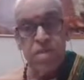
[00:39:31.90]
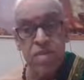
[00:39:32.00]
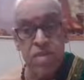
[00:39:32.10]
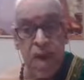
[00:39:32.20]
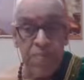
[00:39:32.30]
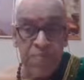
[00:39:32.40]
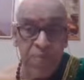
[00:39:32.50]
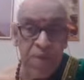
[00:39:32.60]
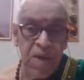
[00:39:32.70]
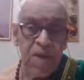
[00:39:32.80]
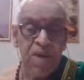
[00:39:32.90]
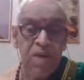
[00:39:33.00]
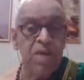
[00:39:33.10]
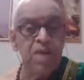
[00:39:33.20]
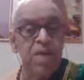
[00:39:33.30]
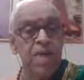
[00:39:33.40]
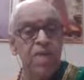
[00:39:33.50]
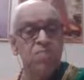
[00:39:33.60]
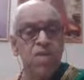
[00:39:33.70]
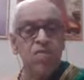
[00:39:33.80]
stem. He hid
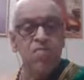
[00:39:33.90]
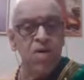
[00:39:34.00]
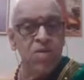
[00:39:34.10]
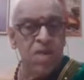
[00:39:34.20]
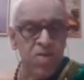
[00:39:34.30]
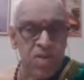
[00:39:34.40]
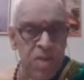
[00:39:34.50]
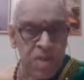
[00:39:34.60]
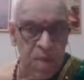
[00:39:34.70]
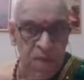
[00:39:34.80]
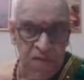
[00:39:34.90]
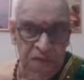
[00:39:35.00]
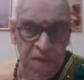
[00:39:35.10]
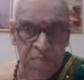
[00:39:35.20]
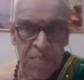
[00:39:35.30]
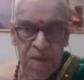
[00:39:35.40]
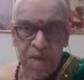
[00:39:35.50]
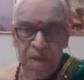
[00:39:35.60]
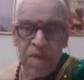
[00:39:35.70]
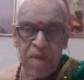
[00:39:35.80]
himself because there was a trouble for him.
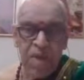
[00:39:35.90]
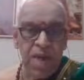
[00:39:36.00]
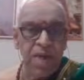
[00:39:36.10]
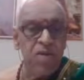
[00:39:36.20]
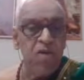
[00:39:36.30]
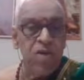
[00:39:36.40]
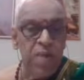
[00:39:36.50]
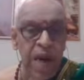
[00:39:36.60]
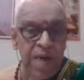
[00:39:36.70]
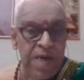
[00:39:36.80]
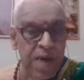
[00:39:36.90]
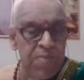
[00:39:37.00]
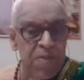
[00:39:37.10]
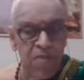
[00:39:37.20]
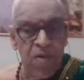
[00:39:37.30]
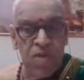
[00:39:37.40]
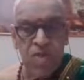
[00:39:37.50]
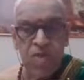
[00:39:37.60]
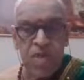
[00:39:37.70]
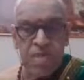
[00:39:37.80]
He had got a bad name. He wanted
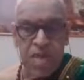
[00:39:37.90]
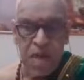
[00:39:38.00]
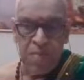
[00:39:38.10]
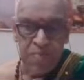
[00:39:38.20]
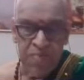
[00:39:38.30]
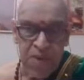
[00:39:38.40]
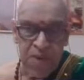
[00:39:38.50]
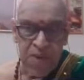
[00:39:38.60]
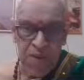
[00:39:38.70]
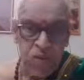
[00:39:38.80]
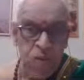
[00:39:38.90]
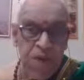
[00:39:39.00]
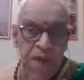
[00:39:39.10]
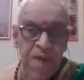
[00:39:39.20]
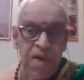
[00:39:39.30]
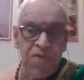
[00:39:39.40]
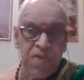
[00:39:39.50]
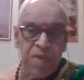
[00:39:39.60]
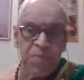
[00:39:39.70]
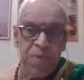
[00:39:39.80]
to escape scrutiny of other
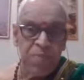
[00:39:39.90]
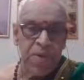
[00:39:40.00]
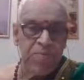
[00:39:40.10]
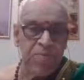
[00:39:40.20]
people.